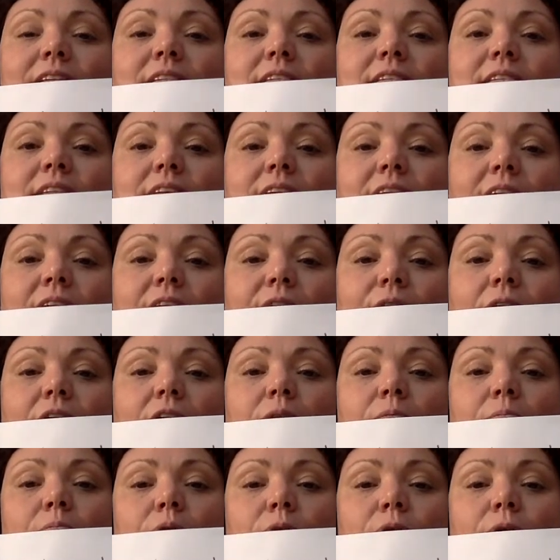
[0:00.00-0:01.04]

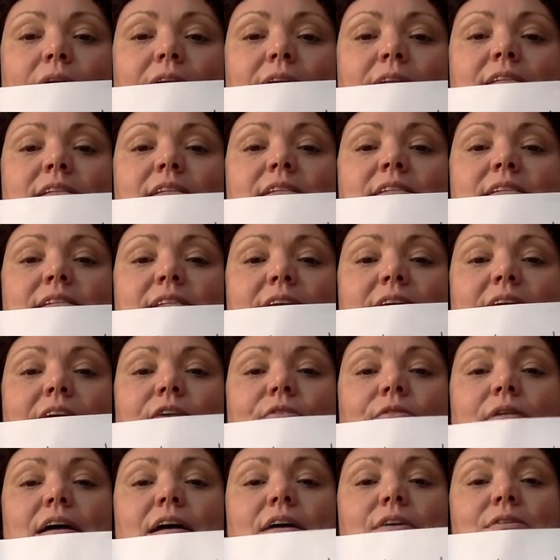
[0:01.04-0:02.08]

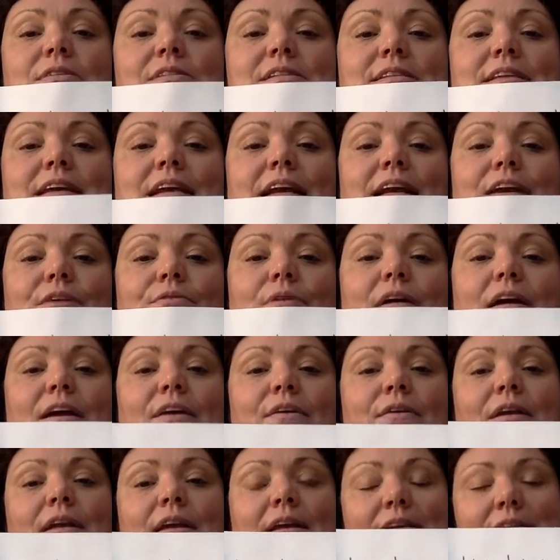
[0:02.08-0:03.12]

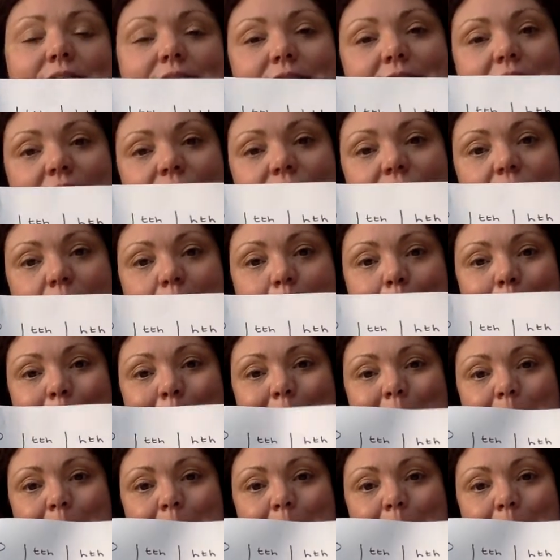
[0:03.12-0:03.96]
0.007.